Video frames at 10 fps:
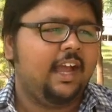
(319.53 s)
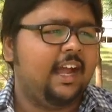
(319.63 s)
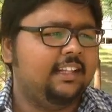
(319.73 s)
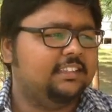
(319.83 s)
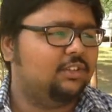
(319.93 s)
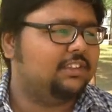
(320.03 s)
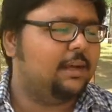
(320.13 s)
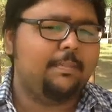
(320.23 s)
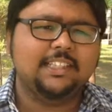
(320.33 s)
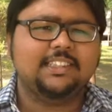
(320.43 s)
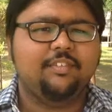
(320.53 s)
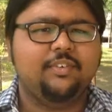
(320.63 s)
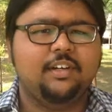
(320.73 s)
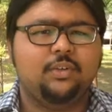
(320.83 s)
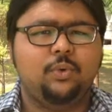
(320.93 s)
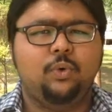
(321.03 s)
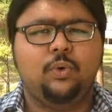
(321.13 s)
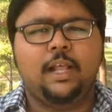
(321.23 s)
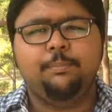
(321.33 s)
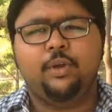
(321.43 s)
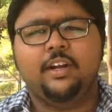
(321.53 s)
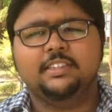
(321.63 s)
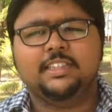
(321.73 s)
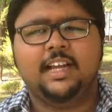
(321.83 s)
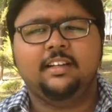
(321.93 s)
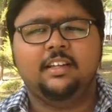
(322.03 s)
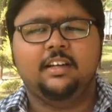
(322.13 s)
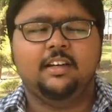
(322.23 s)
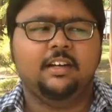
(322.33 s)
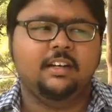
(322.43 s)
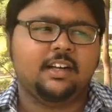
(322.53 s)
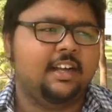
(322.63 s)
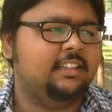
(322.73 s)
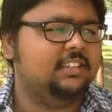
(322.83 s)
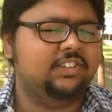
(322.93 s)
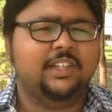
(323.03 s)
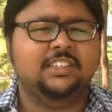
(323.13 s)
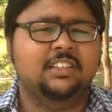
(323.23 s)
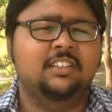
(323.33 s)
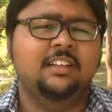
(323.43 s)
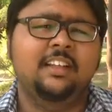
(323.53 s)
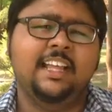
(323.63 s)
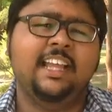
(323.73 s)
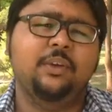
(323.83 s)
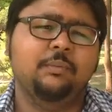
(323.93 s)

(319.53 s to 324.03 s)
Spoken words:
and this was our best effort to help you understand the current situation. Thank